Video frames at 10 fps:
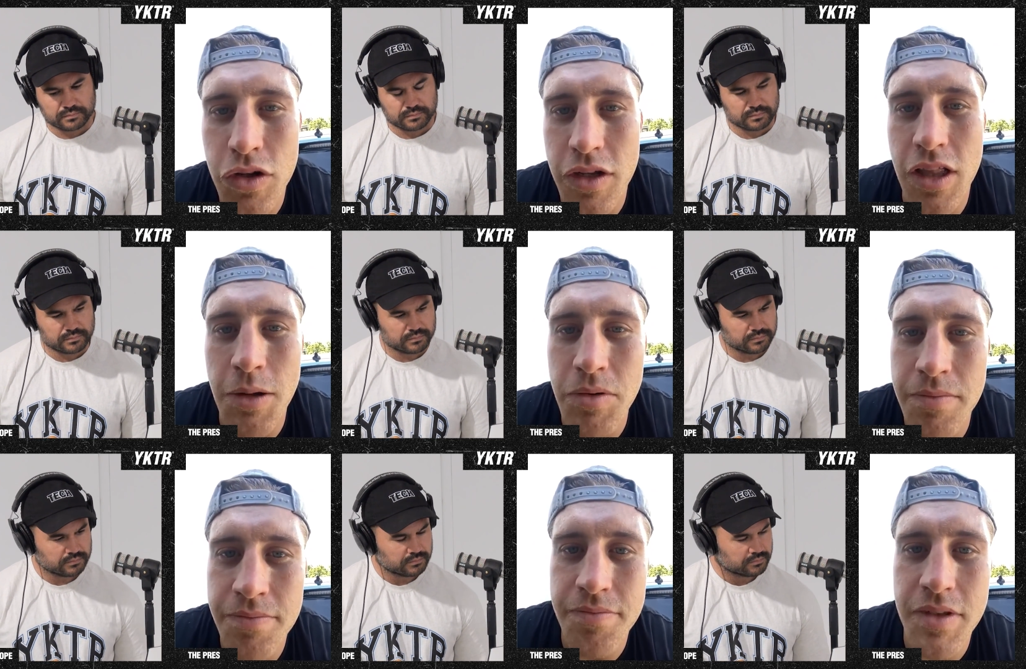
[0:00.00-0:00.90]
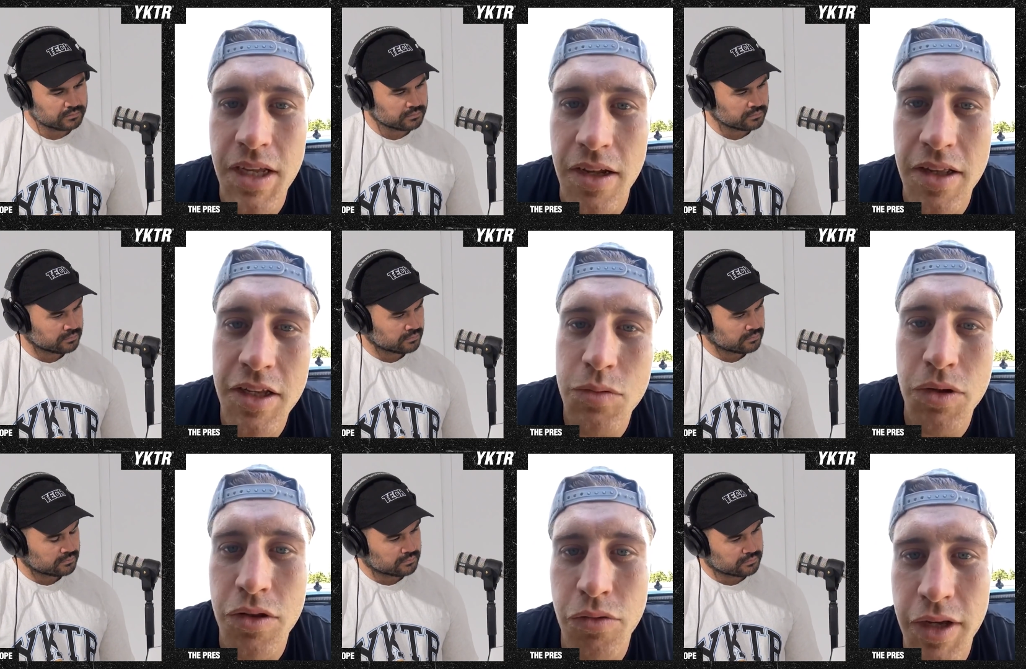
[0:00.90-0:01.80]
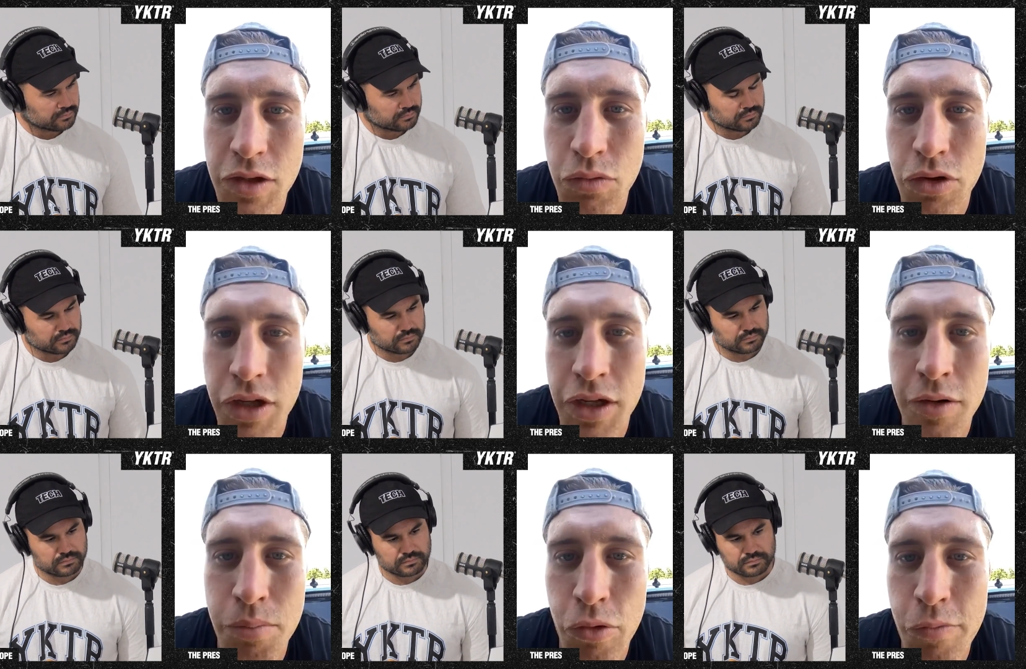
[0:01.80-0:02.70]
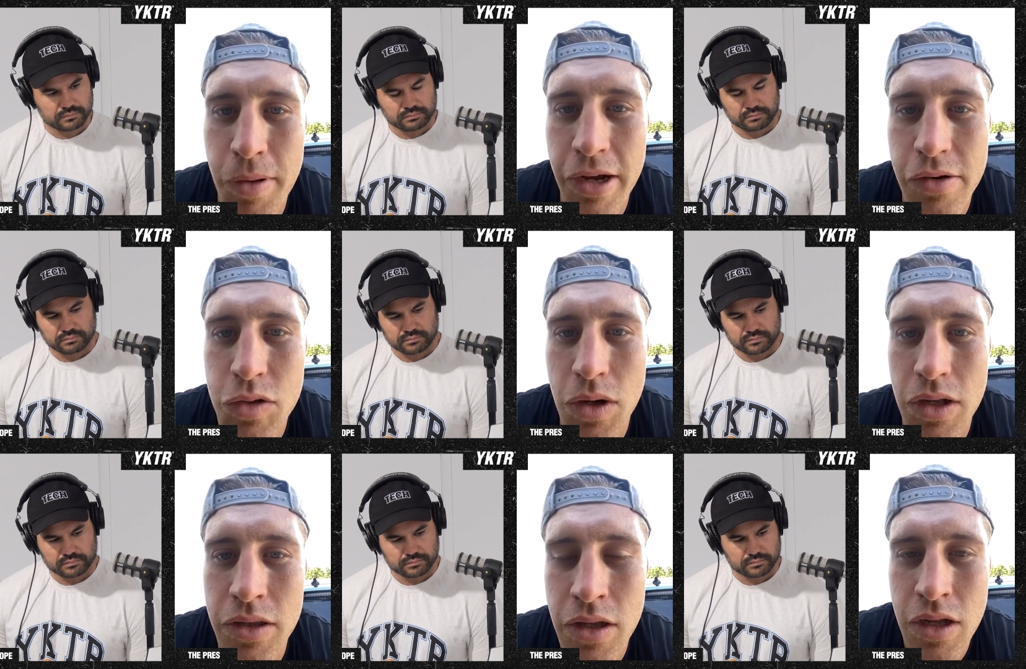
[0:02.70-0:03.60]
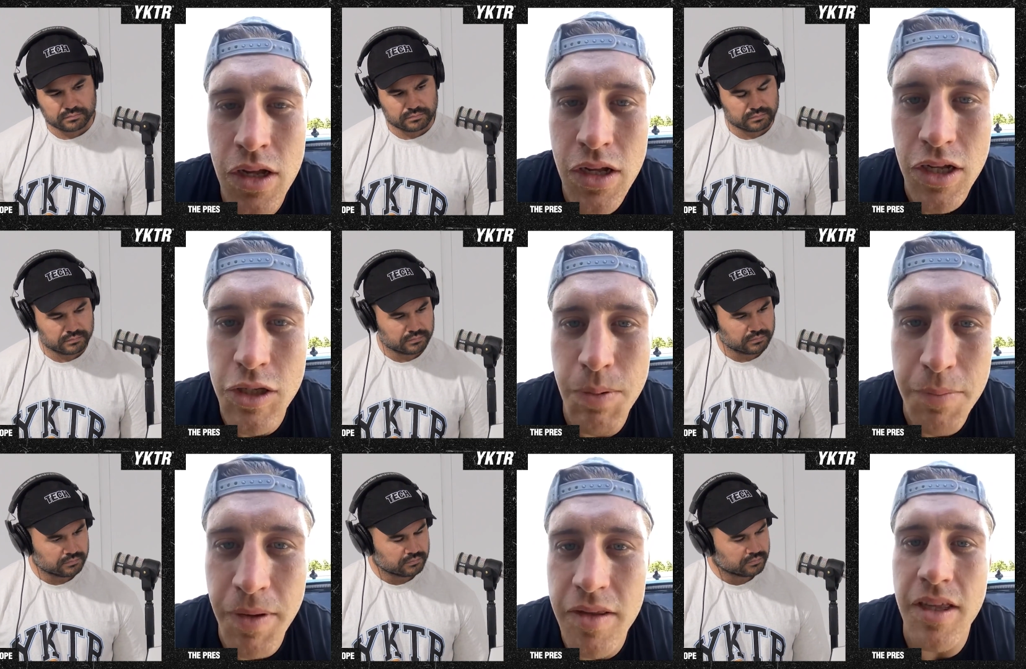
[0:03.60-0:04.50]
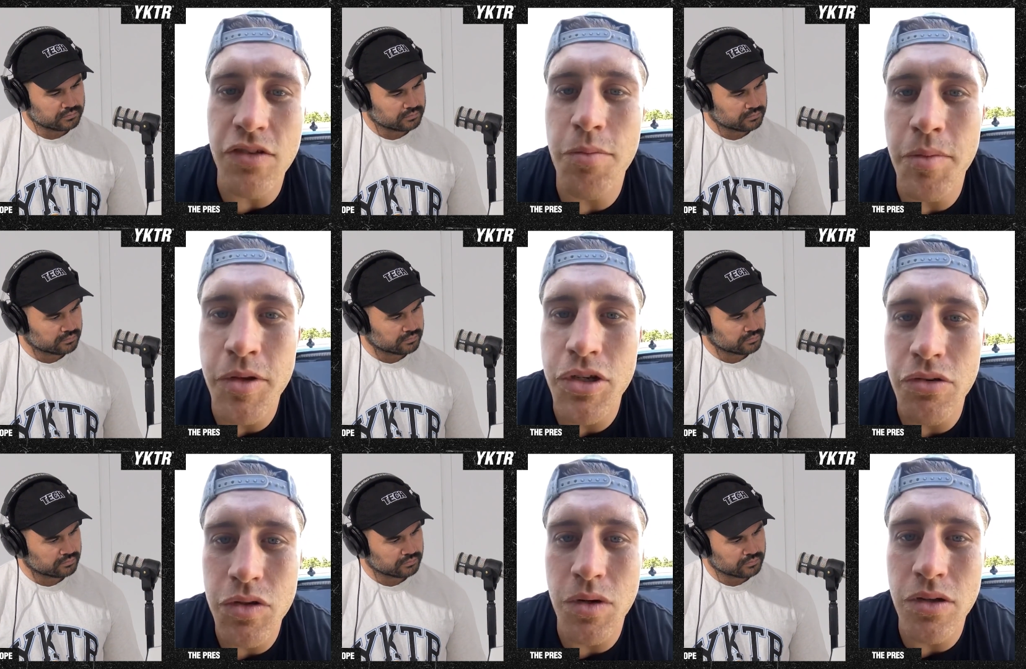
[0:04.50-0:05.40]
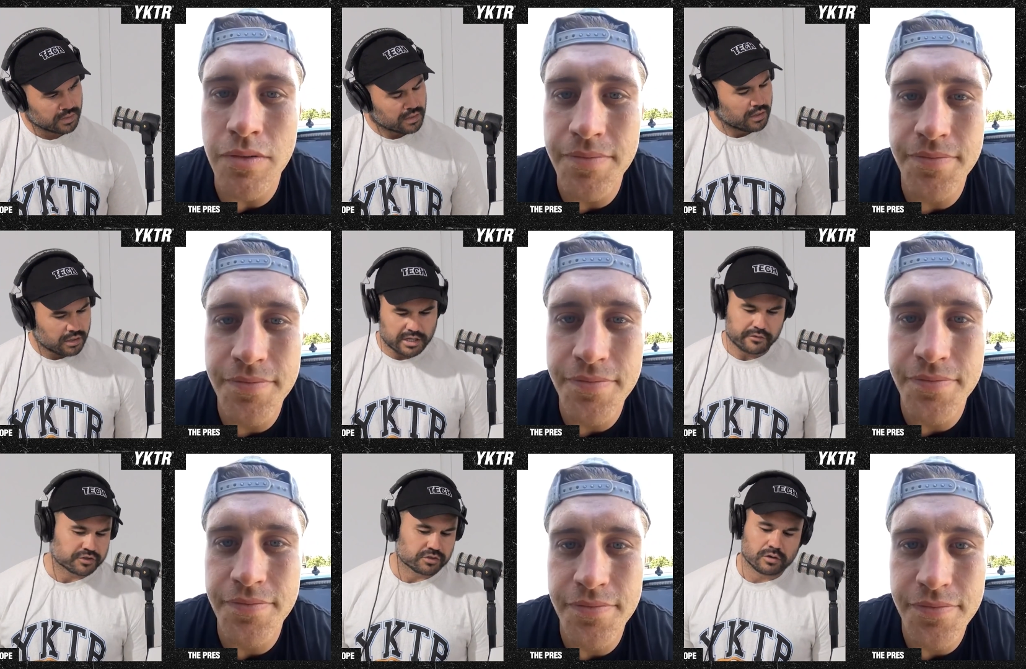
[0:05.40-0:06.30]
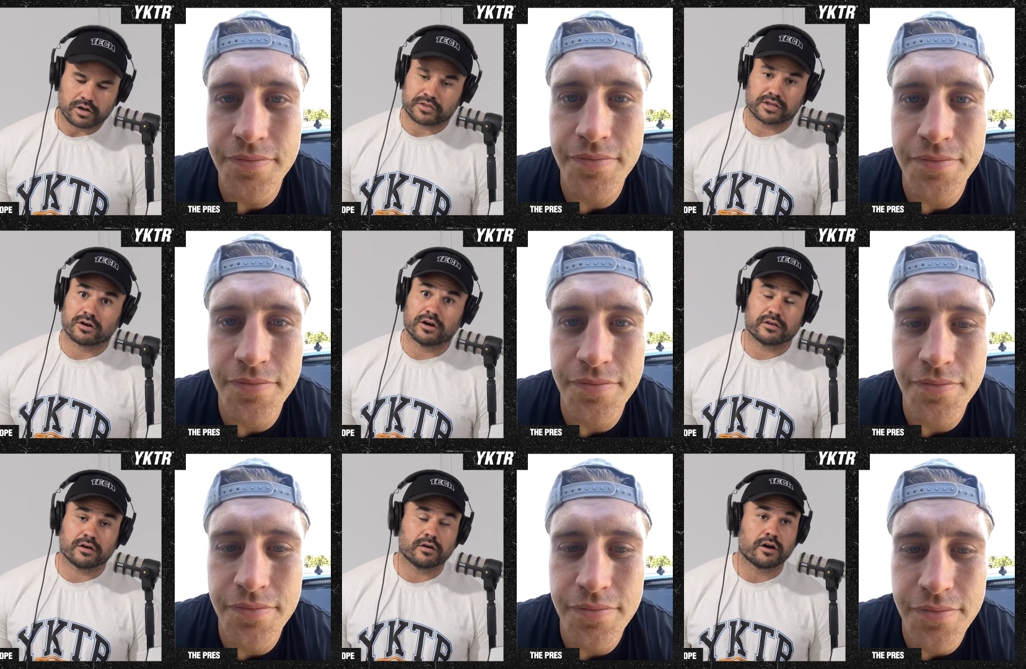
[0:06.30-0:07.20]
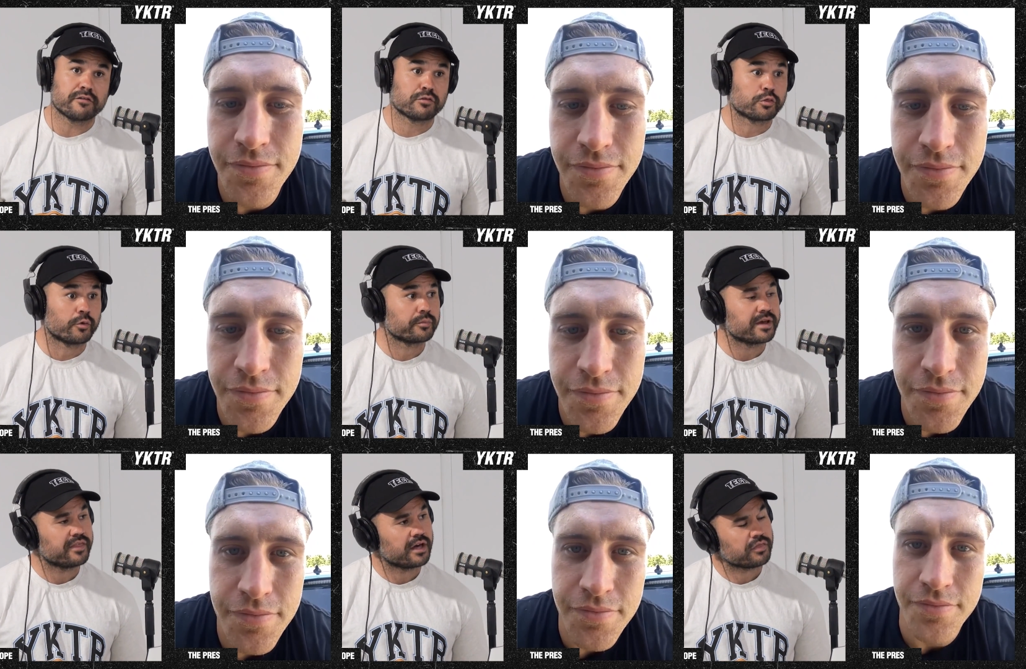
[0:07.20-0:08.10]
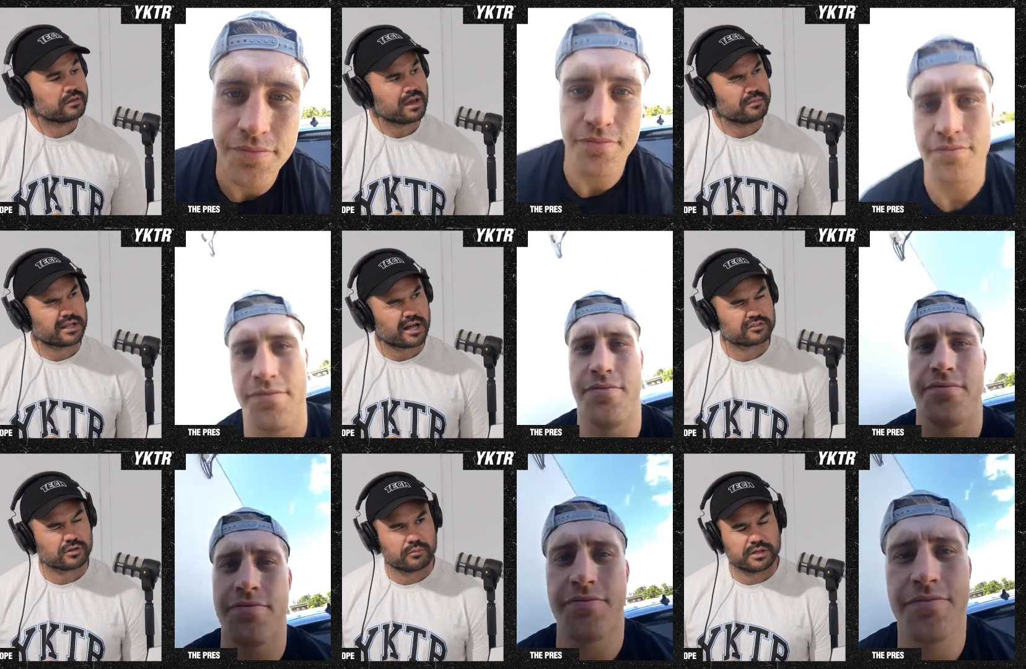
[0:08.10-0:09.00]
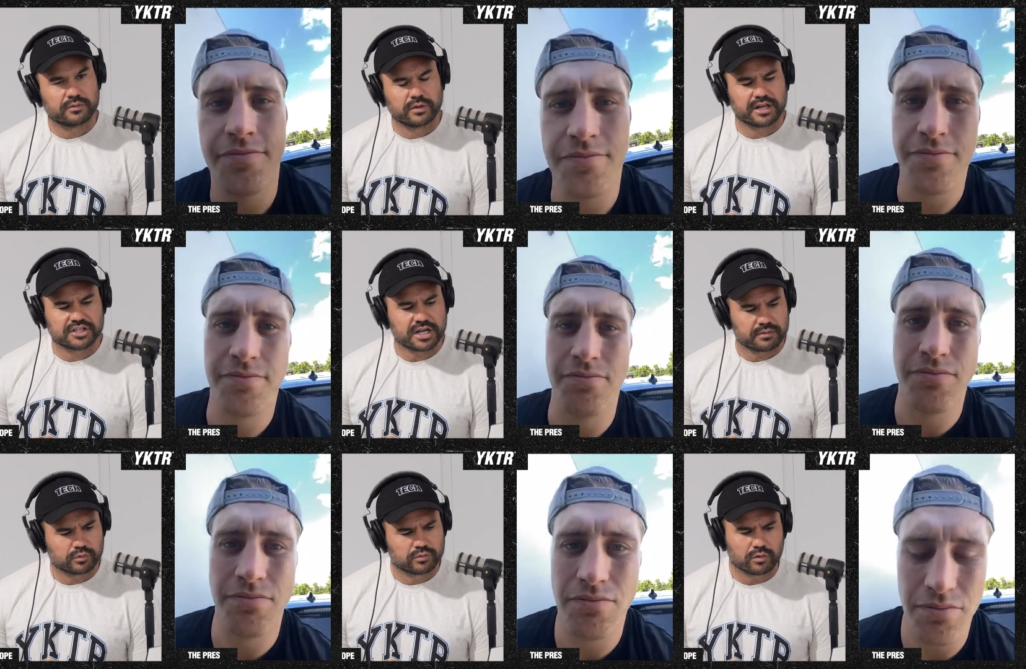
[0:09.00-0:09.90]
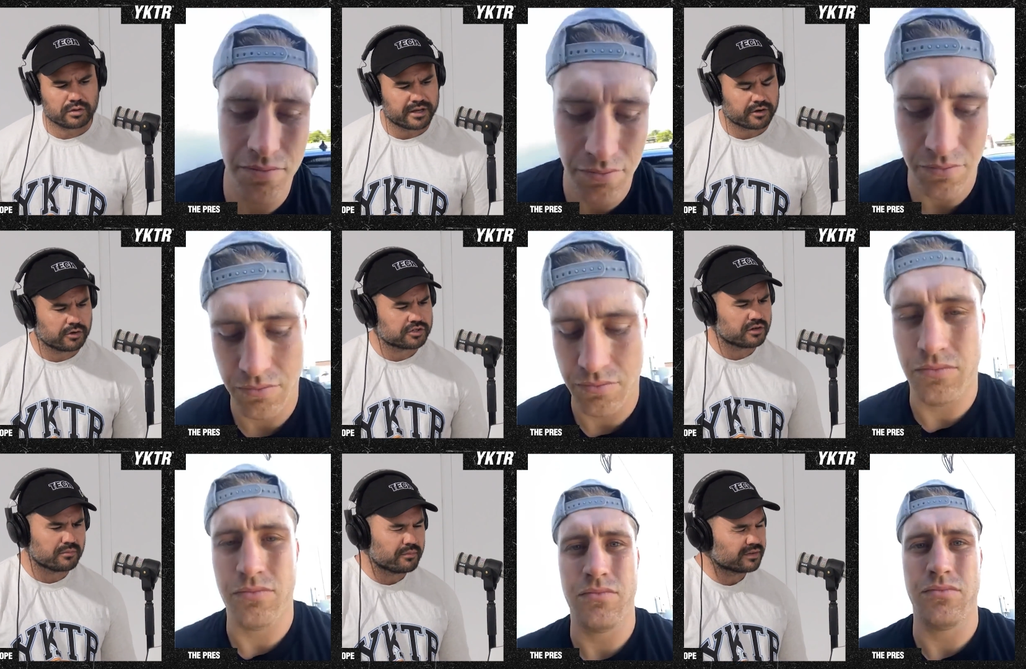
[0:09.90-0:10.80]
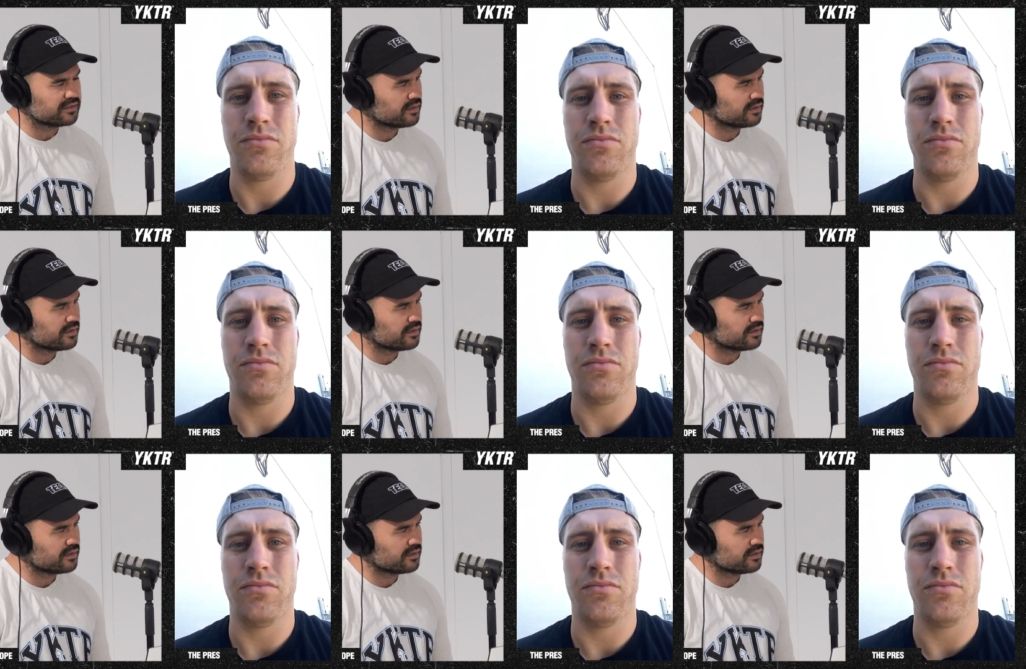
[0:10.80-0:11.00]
Speaker 1: at the club, and yeah, he's one of the he's really an improved player as well, and expect big things from him this year as well.
Speaker 2: Yeah, for sure. I think I, I even thought about that. I think maybe last time we, we had a chat and we were talking about Origin. I remember